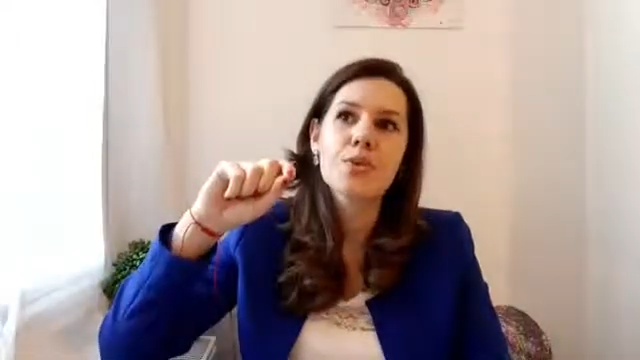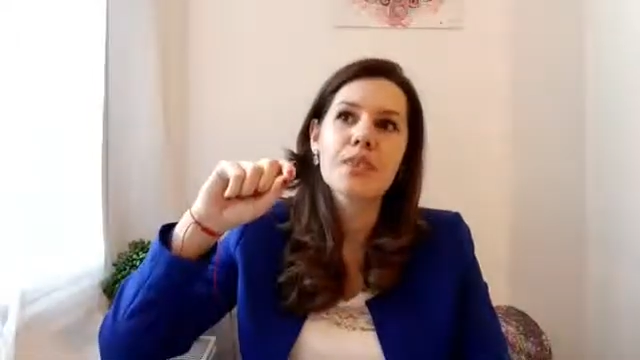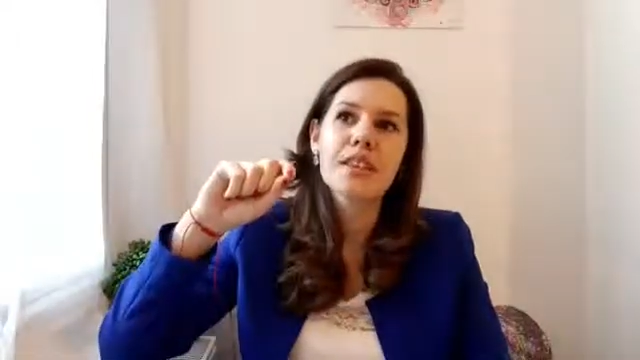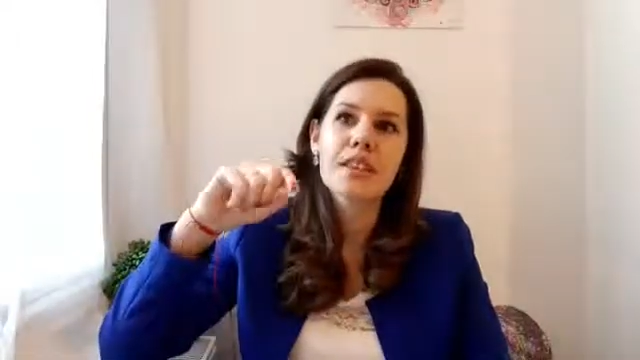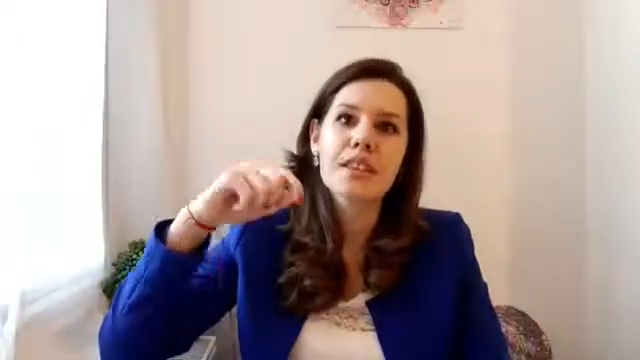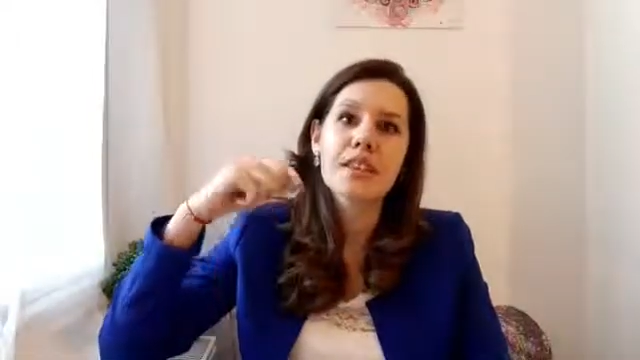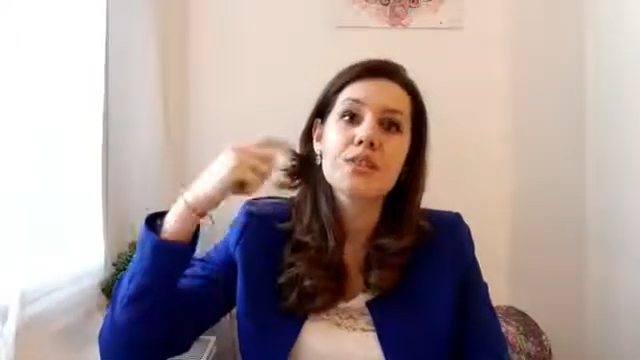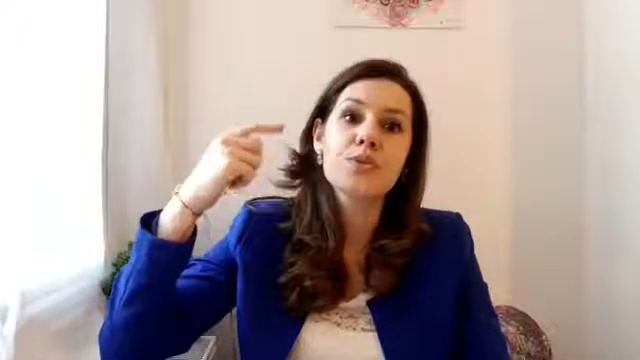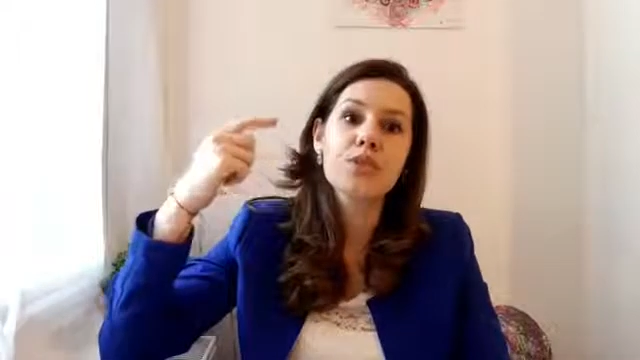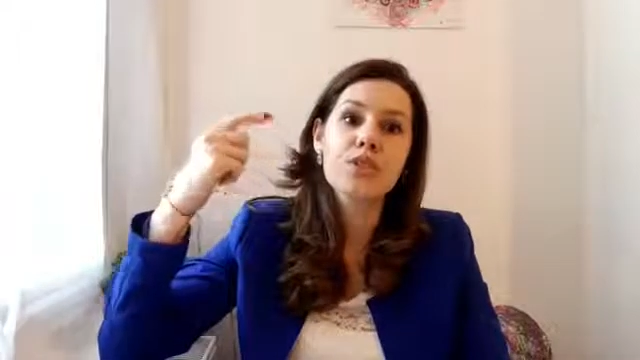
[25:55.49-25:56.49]
the
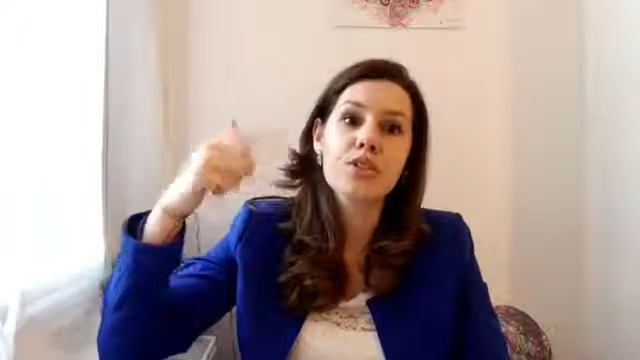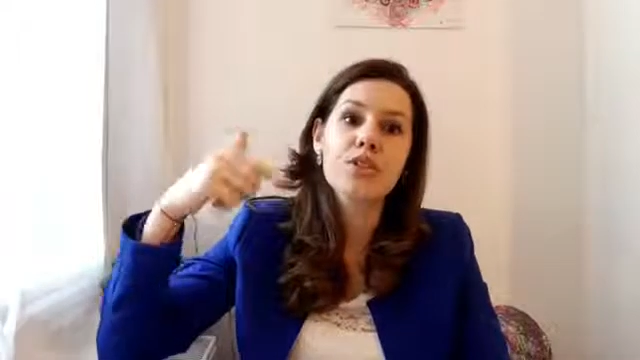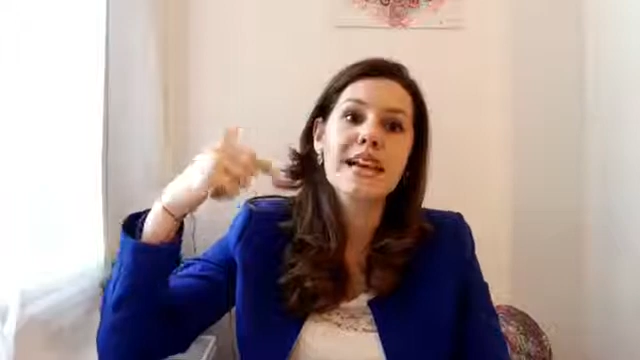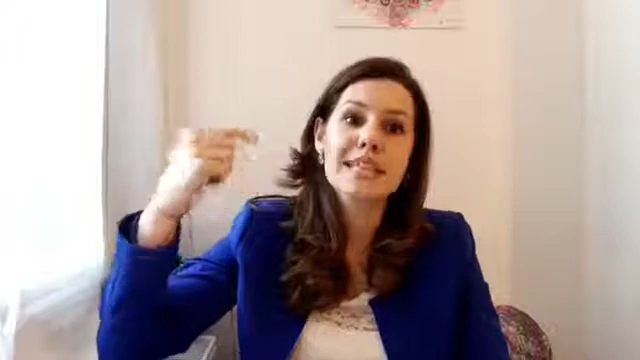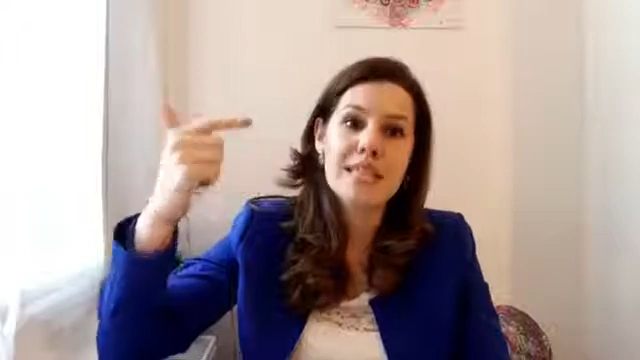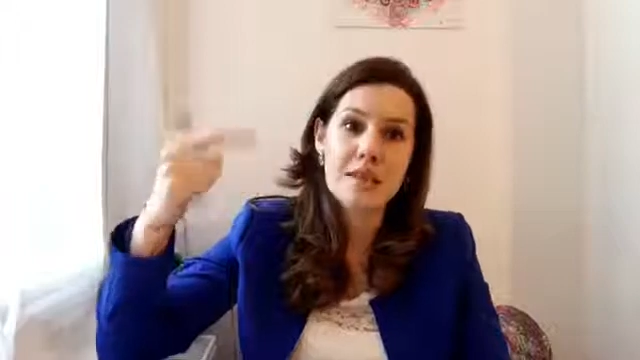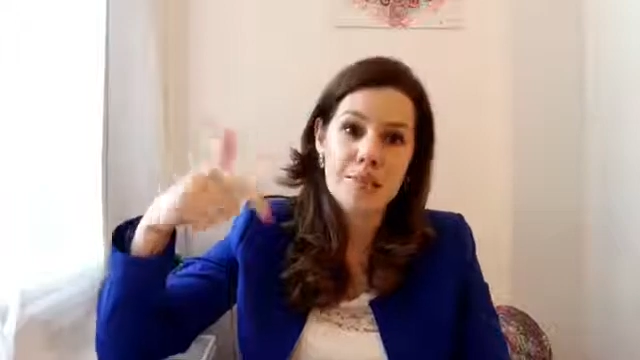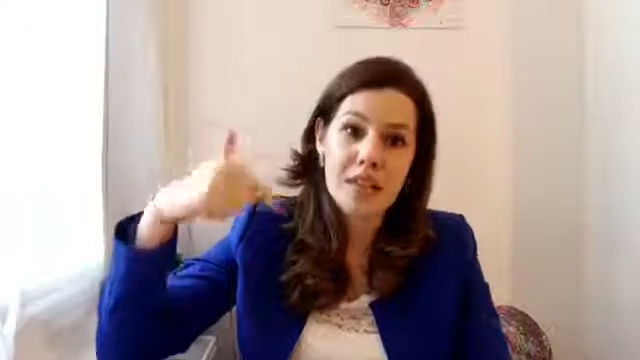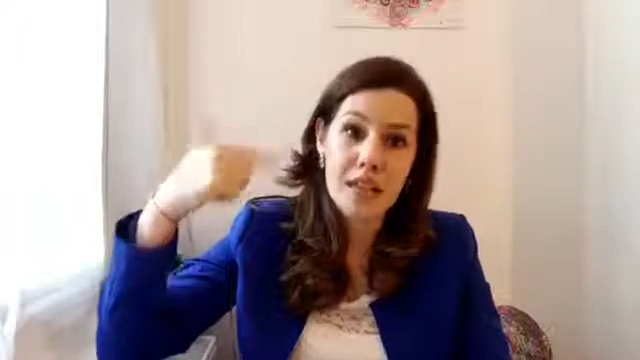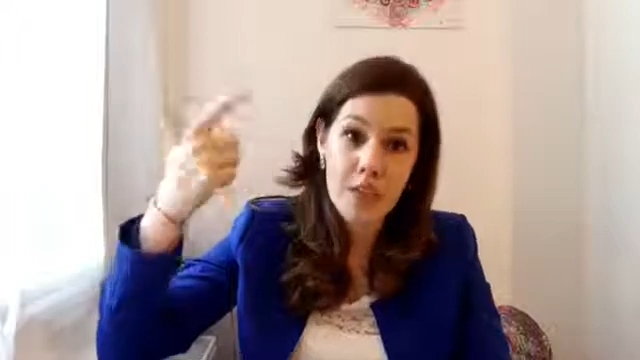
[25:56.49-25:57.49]
things we don't
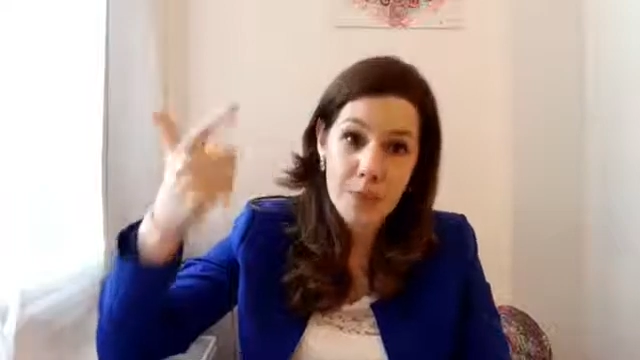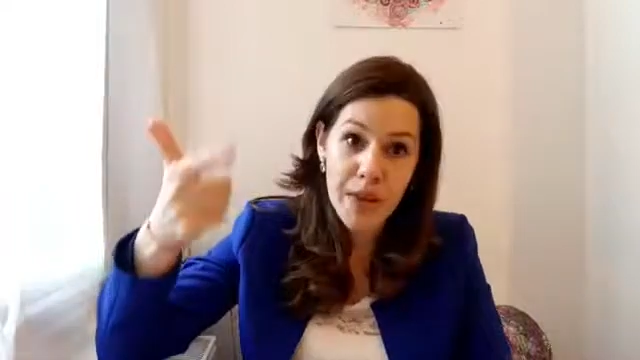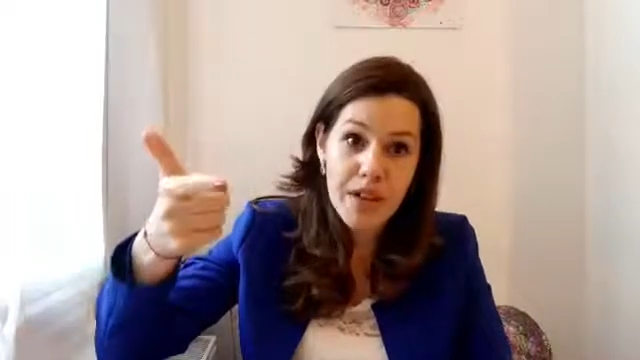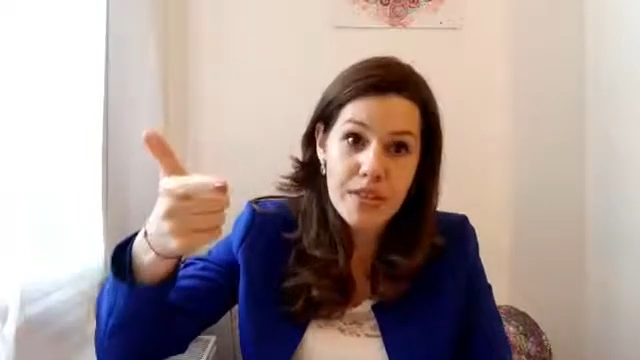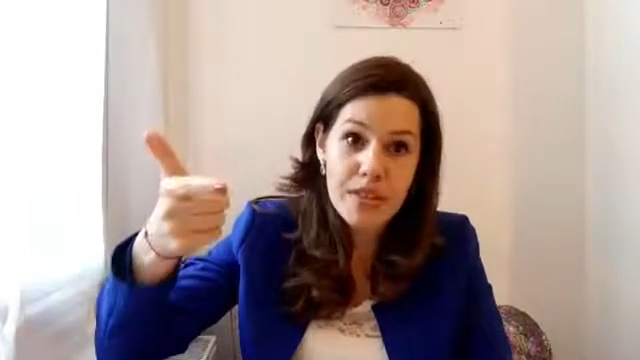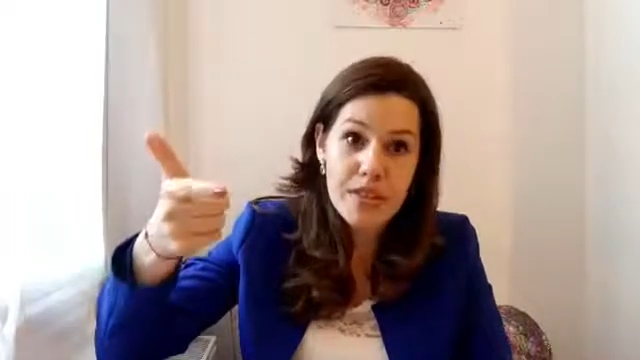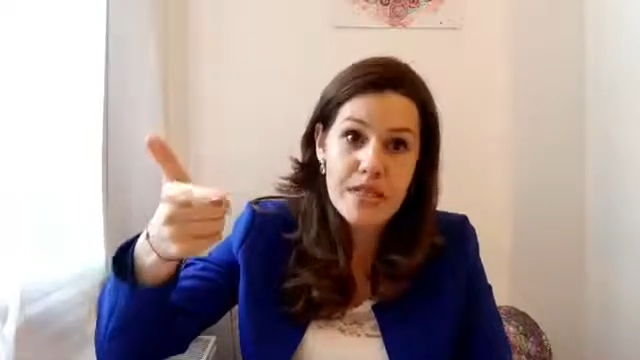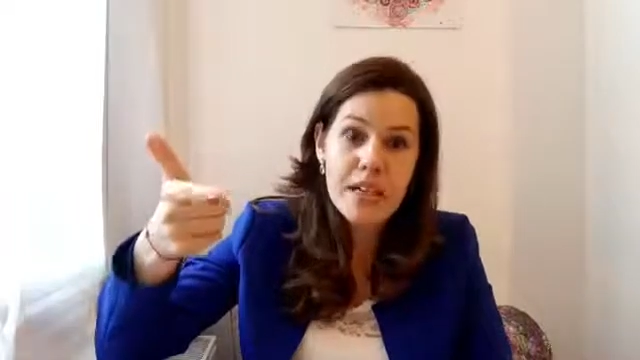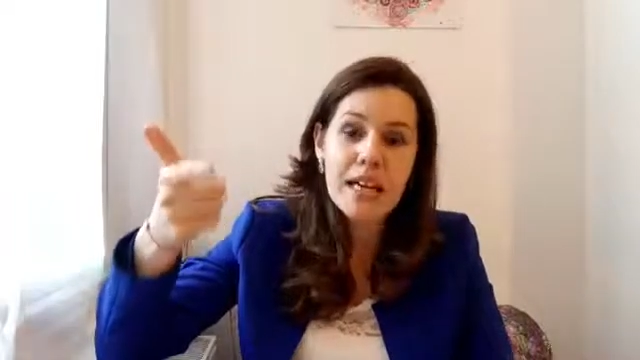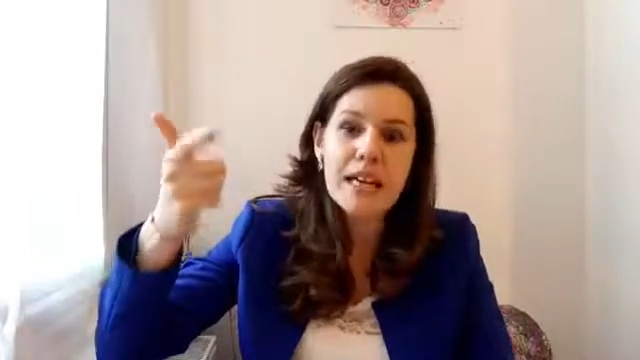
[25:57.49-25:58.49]
accept in our parents,